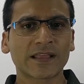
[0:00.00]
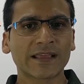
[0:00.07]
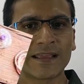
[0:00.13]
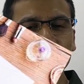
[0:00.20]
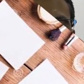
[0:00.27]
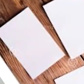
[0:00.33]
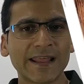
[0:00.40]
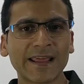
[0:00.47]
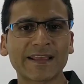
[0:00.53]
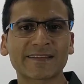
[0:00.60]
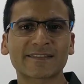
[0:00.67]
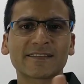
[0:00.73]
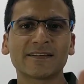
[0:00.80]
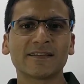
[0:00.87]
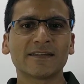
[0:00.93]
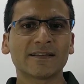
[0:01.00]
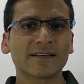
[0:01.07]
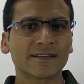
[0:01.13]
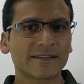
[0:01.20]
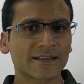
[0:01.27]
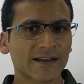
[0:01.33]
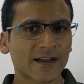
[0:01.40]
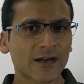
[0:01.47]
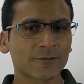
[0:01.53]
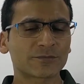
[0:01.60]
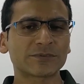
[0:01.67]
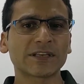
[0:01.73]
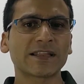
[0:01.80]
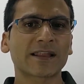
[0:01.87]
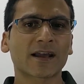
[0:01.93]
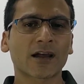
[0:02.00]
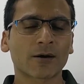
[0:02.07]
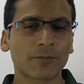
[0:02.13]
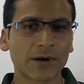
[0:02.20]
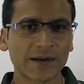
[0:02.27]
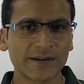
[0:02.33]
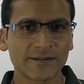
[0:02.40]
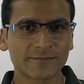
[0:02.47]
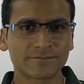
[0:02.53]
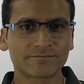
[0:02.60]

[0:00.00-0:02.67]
He lays the cups in a cupboard.